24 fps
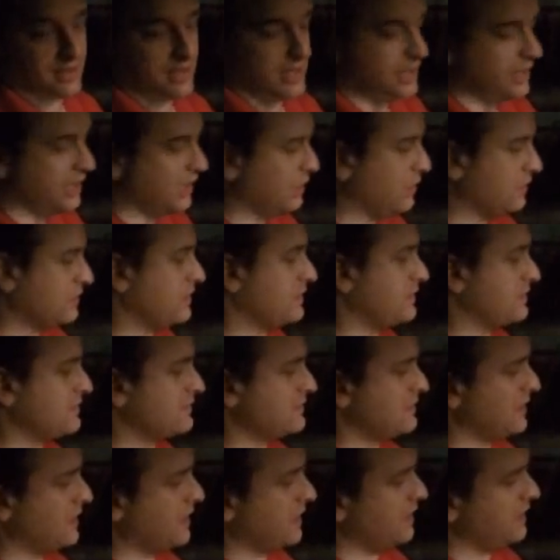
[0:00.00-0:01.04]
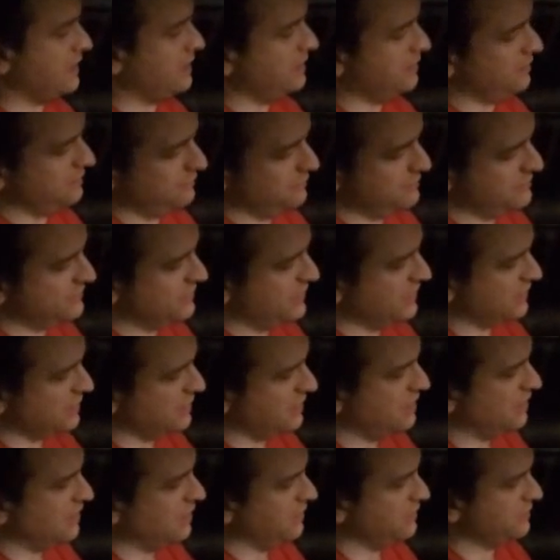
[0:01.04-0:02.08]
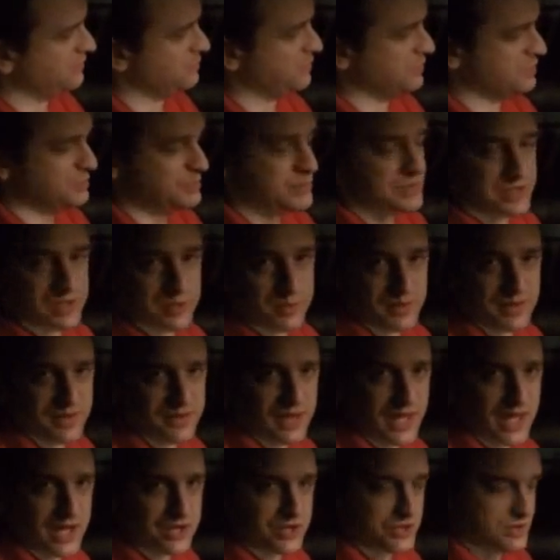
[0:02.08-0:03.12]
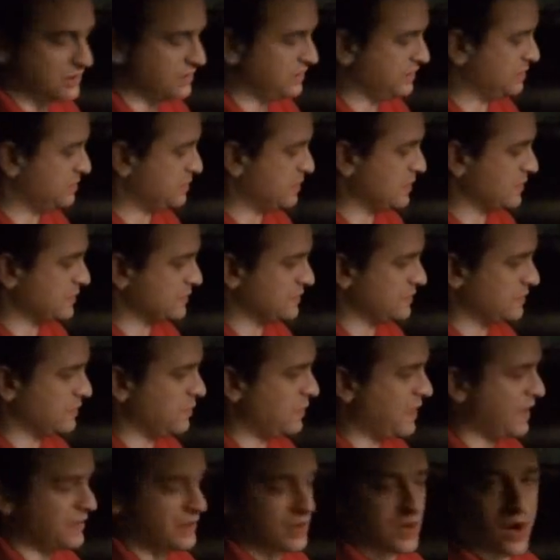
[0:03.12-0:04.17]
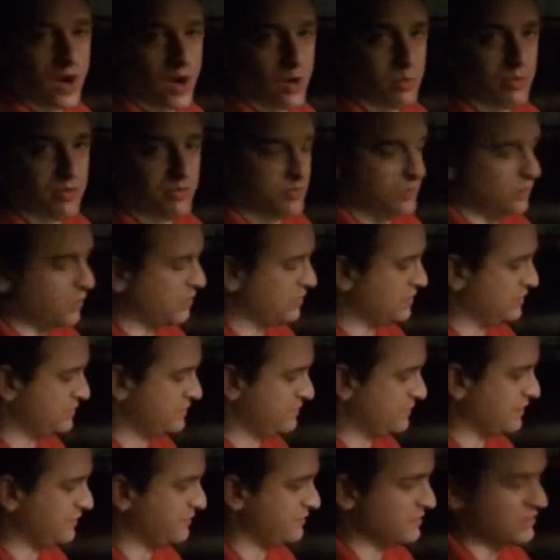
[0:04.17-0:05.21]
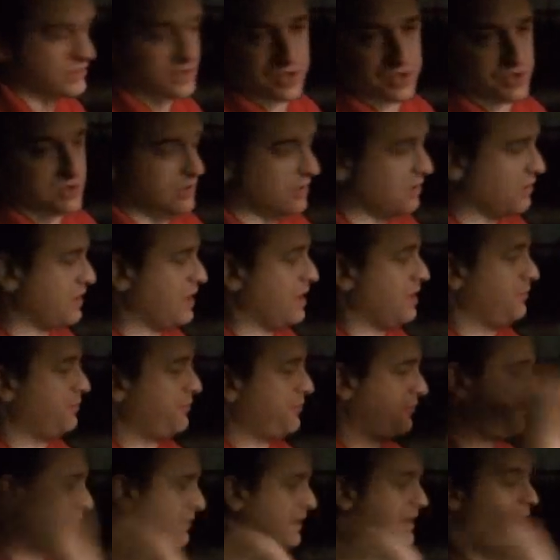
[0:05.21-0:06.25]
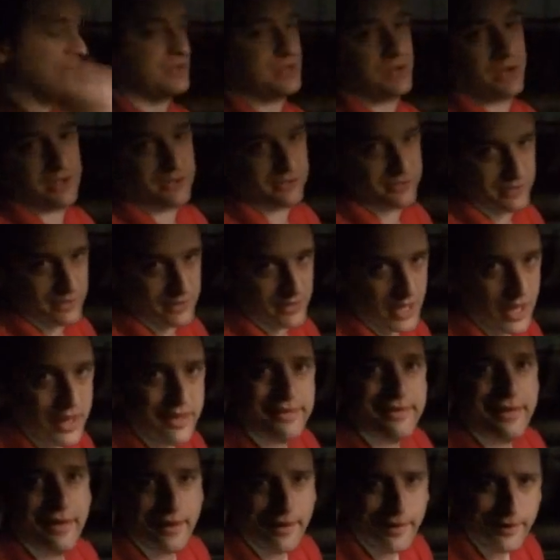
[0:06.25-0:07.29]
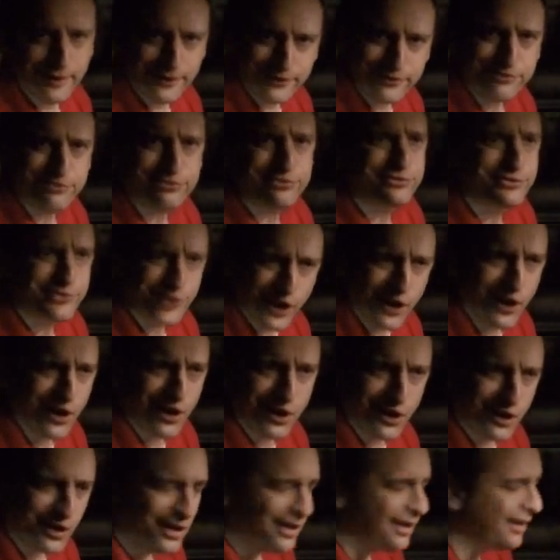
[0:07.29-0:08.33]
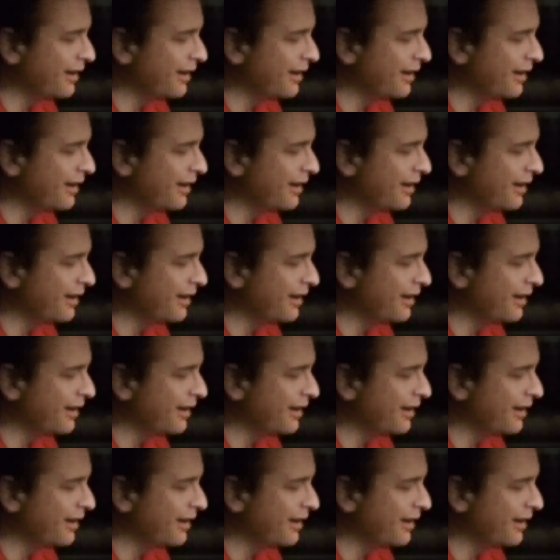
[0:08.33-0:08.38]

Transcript: And I looked at this thing and it was like, oh, this must be something extra. This person who had the car before just left it in the trunk. Okay, and I tossed it. Yeah, duh.